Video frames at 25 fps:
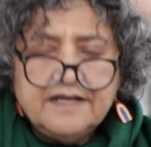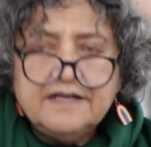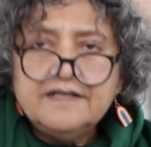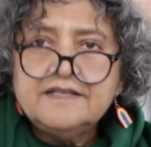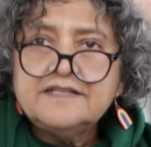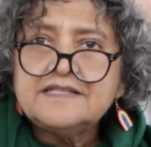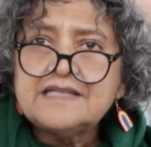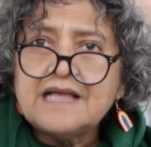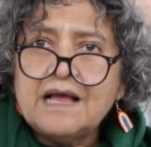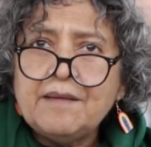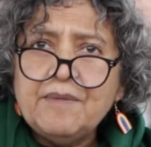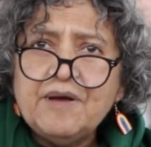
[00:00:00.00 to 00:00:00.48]

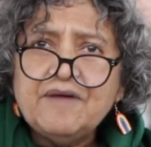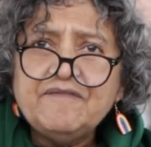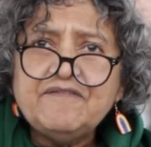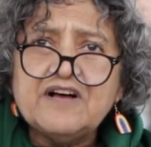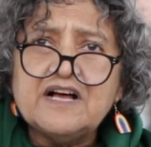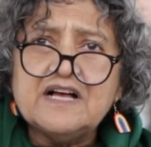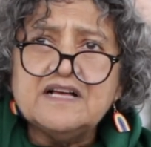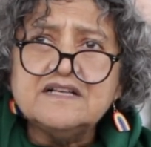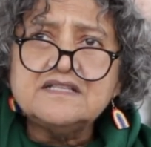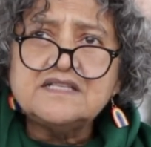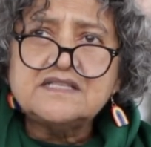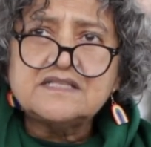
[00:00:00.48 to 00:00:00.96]
Some of
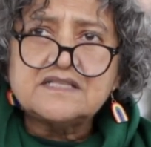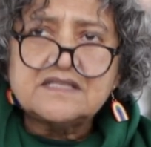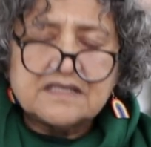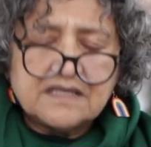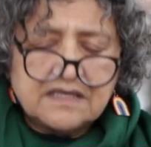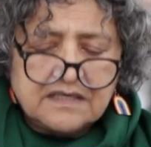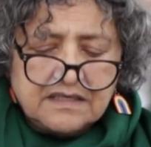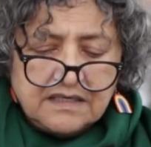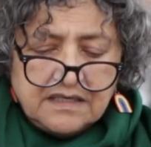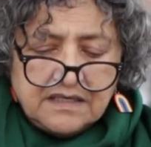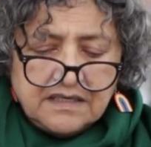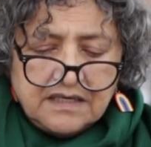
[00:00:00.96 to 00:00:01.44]
us,
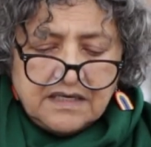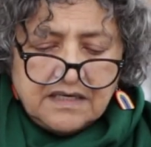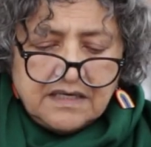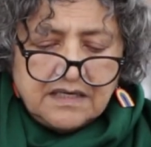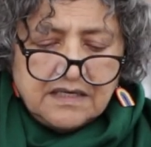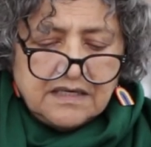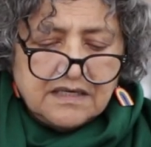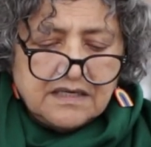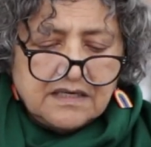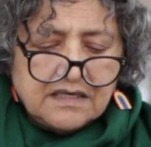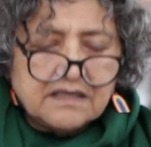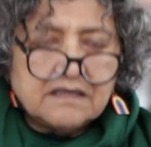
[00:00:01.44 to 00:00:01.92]

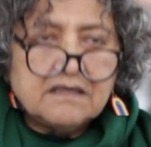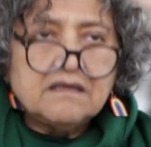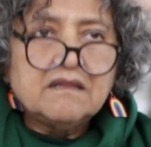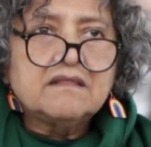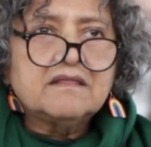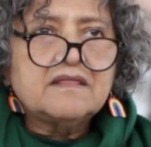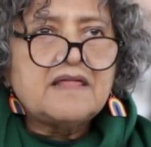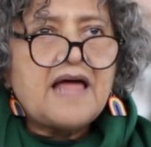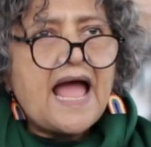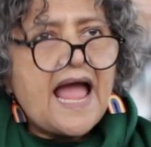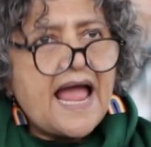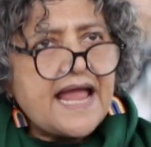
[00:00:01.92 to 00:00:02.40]

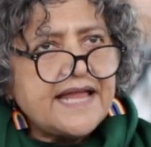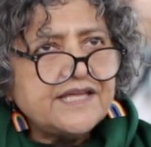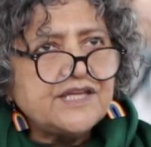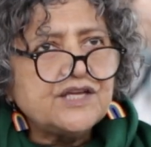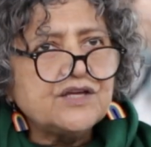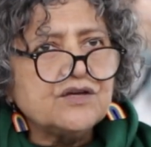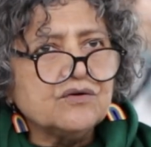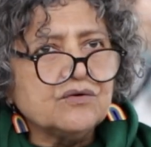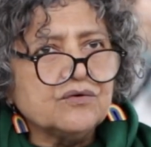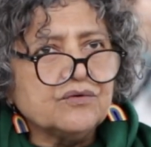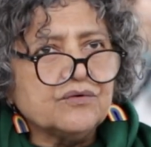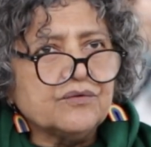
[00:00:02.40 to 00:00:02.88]
thank
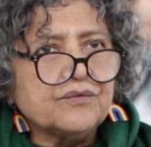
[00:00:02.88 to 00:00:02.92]
you.